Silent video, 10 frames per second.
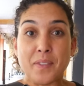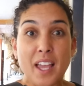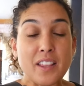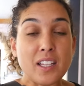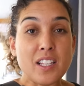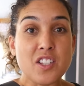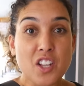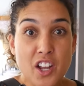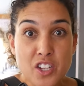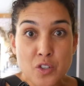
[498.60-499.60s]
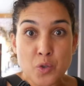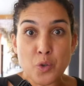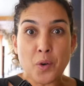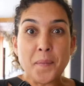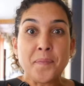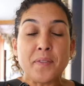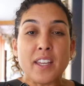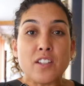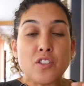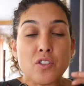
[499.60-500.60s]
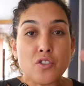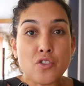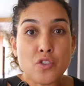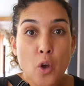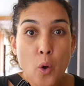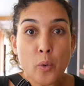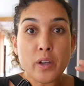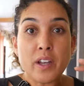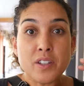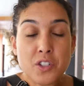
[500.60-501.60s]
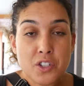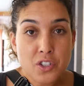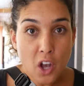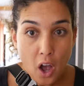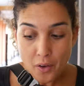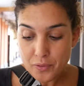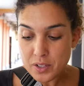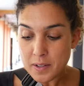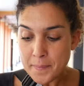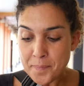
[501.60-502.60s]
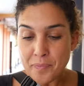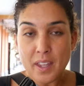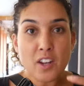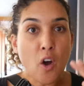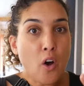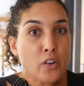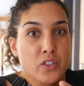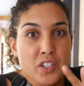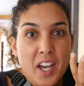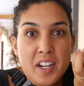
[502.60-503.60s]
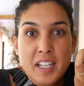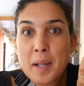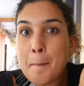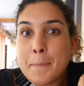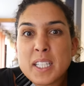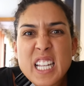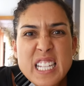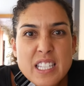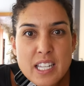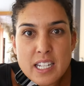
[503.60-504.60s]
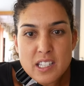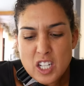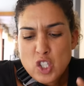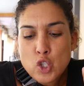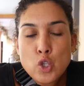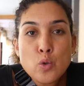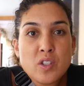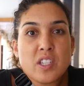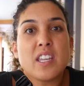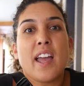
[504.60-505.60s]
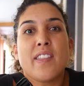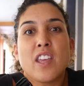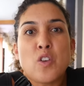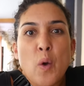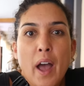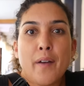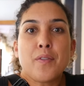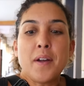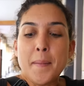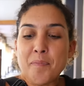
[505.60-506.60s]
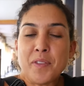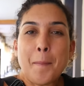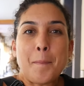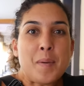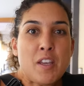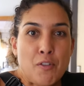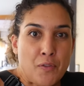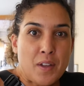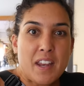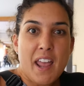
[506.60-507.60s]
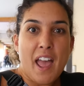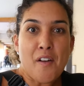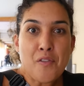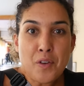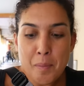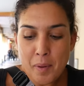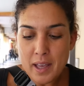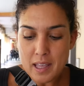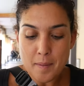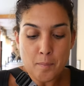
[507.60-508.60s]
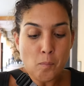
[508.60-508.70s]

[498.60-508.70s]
and the lasagna noodle is so soft. It all just kind of like blends in. It's like juicy, and then you have the beef in every bite.